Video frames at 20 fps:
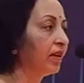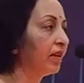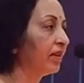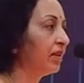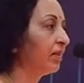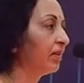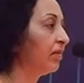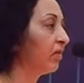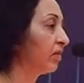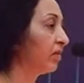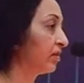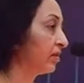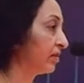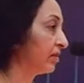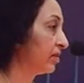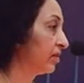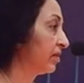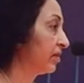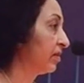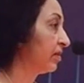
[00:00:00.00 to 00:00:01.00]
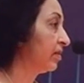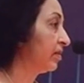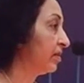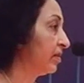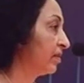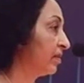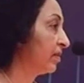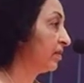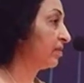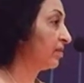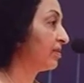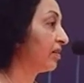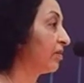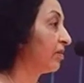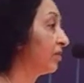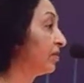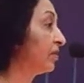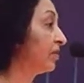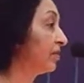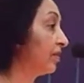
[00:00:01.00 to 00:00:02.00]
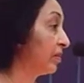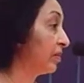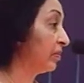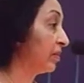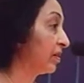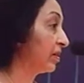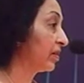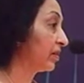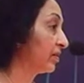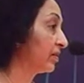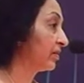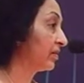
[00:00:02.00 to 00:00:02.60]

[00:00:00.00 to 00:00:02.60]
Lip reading: lady doctor in Saudi Arabia.